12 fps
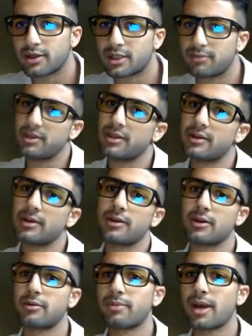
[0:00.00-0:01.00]
it could be good
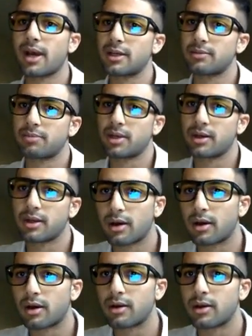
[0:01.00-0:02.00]
or bad depending
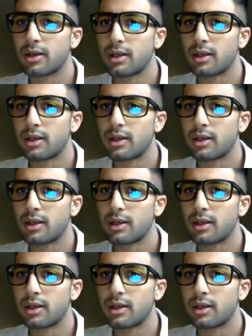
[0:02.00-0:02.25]
on